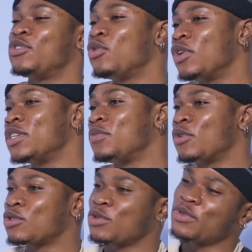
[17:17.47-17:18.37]
don't want the
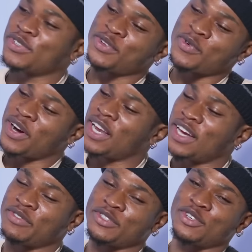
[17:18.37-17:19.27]
muscle, no,
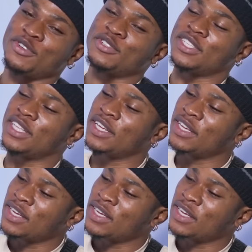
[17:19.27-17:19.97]
voila. If you just want to stay